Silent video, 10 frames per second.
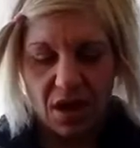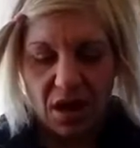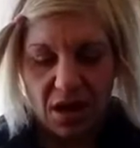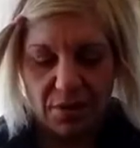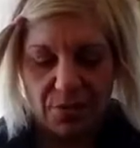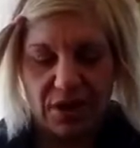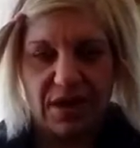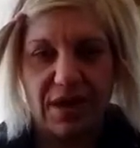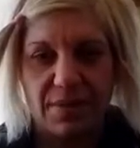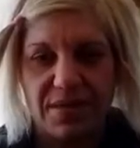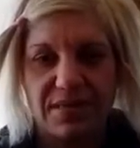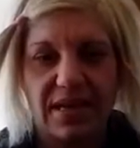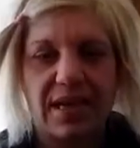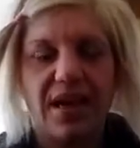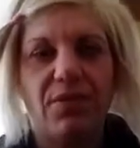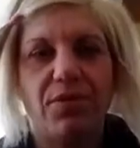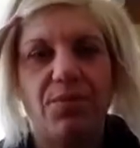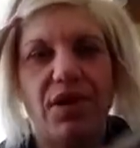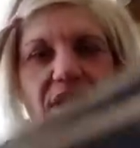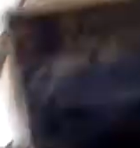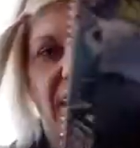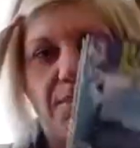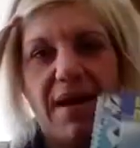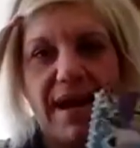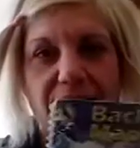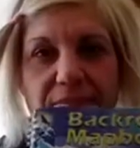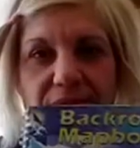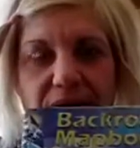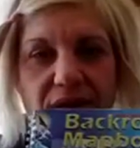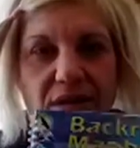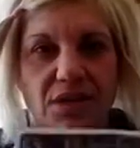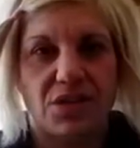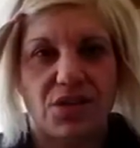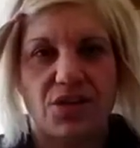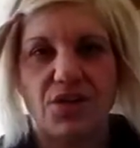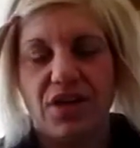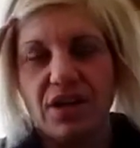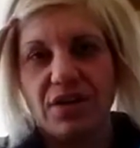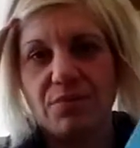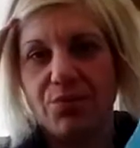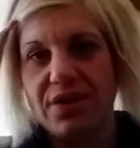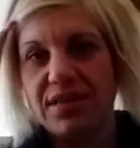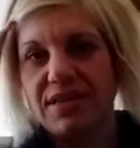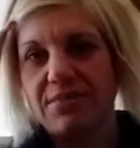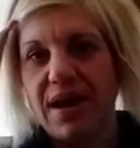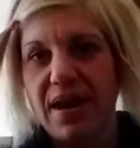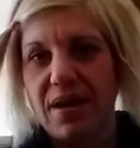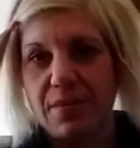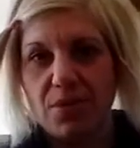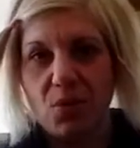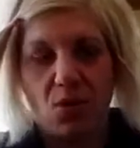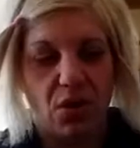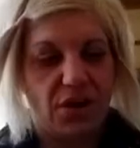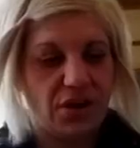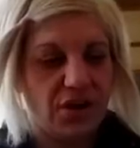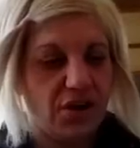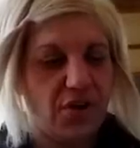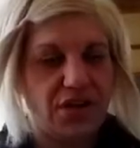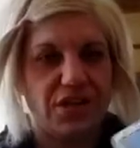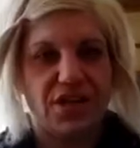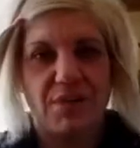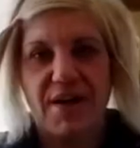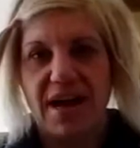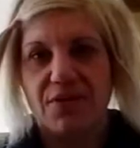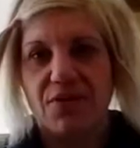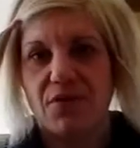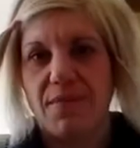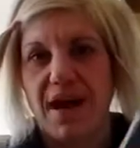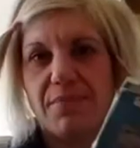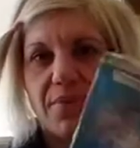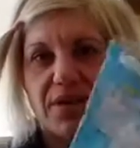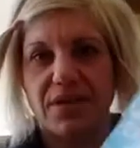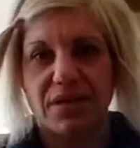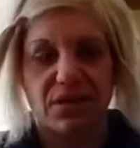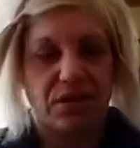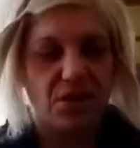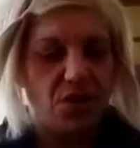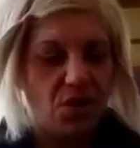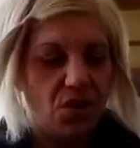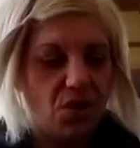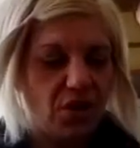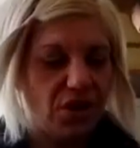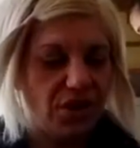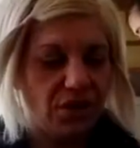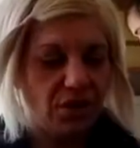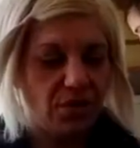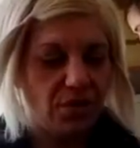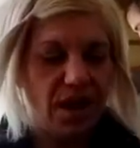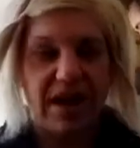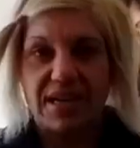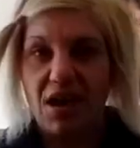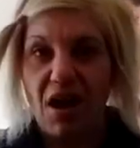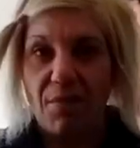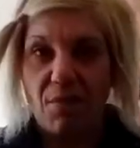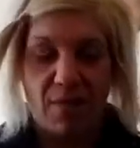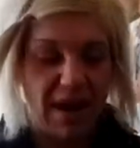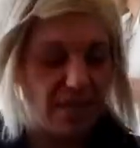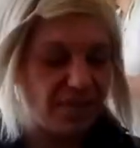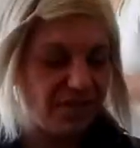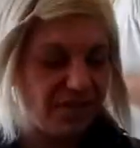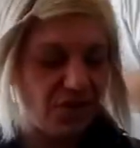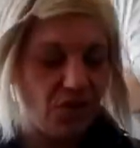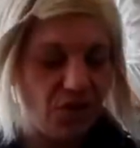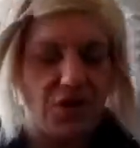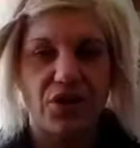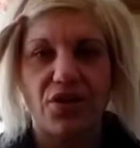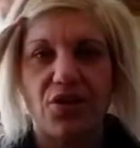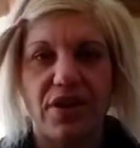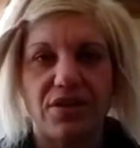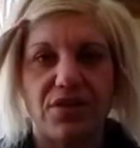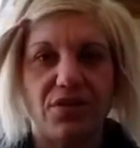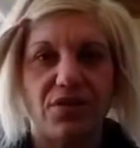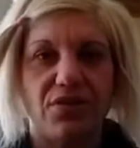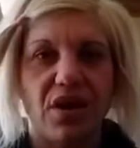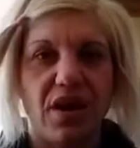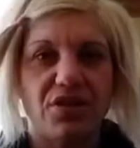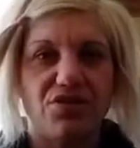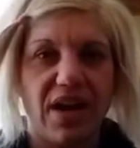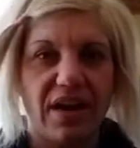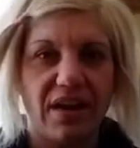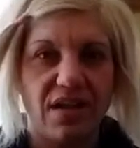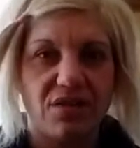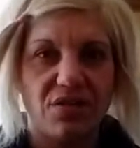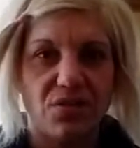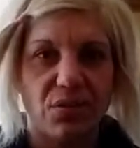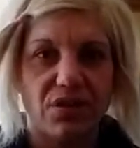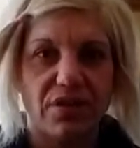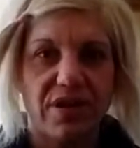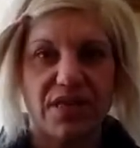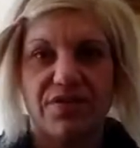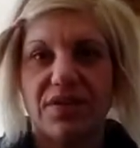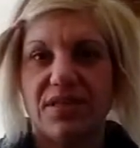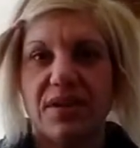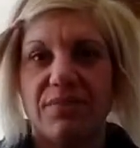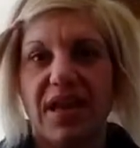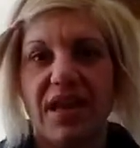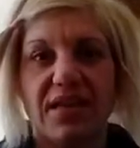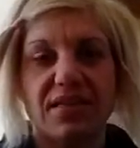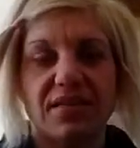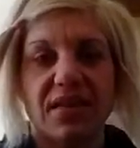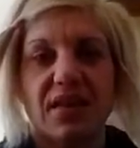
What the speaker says: I would bring a compass, and I would bring a map. So you can print a map, or you can go into your back road map books, or you can go buy a topo map. But if you know you're going to trek into the wilderness for some days,